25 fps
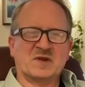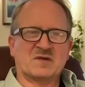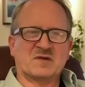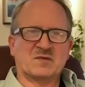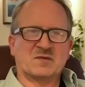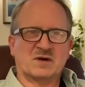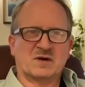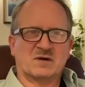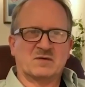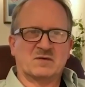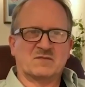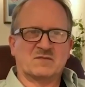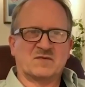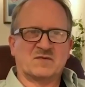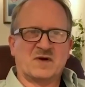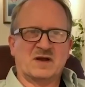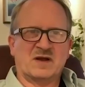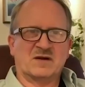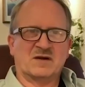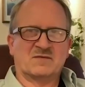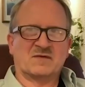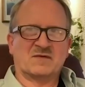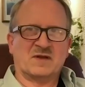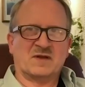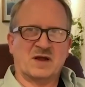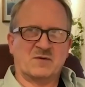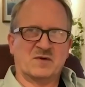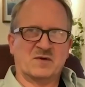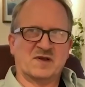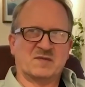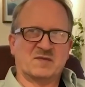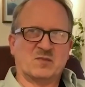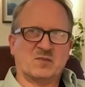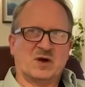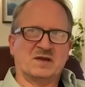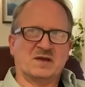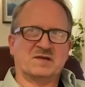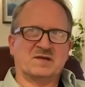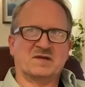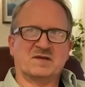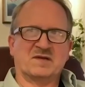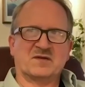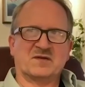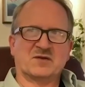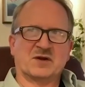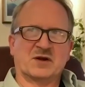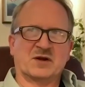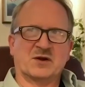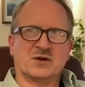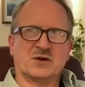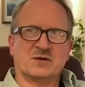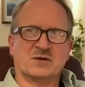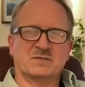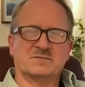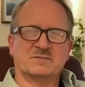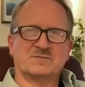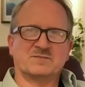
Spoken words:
when our fight or flight response is triggered